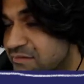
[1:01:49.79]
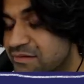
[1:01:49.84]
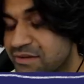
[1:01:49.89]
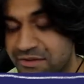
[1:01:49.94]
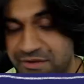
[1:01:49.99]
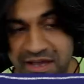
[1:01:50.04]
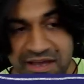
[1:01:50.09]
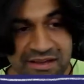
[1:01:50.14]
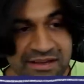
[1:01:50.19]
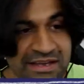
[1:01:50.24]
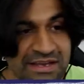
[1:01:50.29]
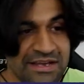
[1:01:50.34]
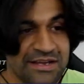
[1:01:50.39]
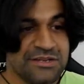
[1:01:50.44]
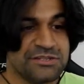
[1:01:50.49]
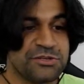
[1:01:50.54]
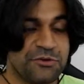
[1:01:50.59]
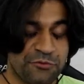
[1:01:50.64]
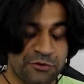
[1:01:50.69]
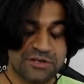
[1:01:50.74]
Okay?
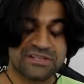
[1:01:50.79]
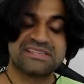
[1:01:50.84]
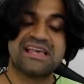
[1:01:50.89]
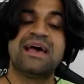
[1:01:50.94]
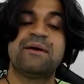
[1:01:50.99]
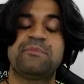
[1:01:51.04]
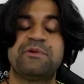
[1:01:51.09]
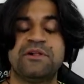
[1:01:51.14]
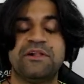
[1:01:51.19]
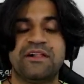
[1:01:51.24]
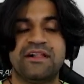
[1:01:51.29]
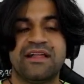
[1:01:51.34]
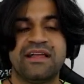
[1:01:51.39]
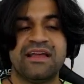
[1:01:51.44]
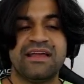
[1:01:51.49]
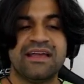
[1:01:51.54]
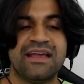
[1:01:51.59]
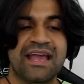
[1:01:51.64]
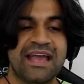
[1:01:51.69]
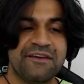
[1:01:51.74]
So for example,
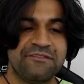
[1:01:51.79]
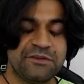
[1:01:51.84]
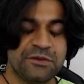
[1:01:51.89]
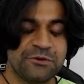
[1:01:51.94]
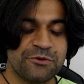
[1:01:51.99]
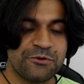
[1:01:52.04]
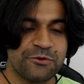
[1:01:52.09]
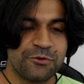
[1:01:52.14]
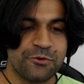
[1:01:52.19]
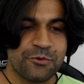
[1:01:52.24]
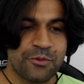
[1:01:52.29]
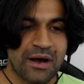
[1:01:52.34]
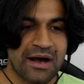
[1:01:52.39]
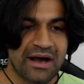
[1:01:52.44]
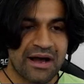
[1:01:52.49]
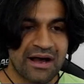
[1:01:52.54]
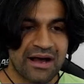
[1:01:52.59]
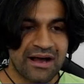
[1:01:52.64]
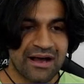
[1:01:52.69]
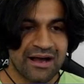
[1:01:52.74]
if you
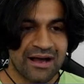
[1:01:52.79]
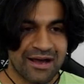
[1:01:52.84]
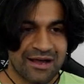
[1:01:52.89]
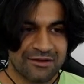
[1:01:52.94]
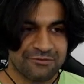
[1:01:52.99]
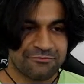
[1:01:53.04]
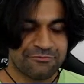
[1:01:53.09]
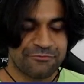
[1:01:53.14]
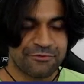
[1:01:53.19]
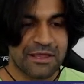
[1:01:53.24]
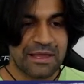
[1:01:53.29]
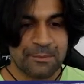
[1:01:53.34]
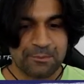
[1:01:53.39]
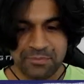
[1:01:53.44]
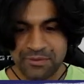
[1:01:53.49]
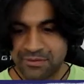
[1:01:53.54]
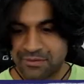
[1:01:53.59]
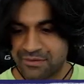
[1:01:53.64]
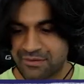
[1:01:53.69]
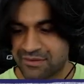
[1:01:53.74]
flip
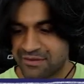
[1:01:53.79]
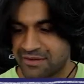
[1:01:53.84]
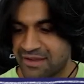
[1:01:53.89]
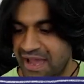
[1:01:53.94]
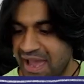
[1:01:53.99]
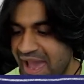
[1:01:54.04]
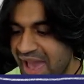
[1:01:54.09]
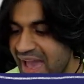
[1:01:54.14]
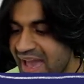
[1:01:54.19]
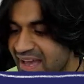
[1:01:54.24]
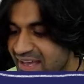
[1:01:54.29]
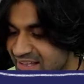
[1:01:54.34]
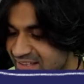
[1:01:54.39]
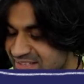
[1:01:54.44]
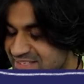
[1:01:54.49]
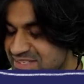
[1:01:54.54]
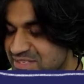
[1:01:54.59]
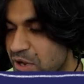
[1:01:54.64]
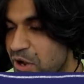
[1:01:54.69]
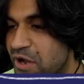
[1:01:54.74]

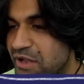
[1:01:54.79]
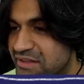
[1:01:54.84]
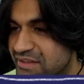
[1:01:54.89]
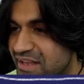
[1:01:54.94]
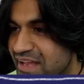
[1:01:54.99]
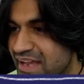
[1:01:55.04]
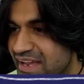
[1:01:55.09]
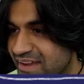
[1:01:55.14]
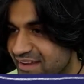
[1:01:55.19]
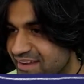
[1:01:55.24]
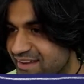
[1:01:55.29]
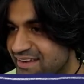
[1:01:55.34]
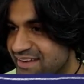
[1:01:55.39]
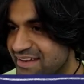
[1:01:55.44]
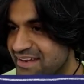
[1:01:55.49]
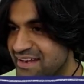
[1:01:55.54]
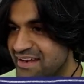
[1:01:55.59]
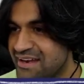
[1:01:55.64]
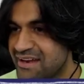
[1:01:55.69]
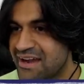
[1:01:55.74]
heads on, like,
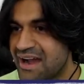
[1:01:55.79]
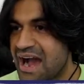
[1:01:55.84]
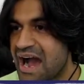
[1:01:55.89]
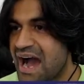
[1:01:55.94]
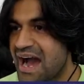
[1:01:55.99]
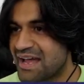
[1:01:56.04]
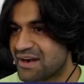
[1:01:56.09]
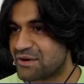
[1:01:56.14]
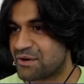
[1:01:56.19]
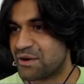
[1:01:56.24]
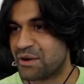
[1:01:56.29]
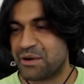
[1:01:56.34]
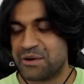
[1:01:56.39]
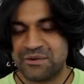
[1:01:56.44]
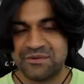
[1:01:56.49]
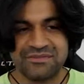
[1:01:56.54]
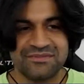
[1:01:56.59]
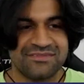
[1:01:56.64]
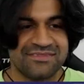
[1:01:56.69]
I don't know,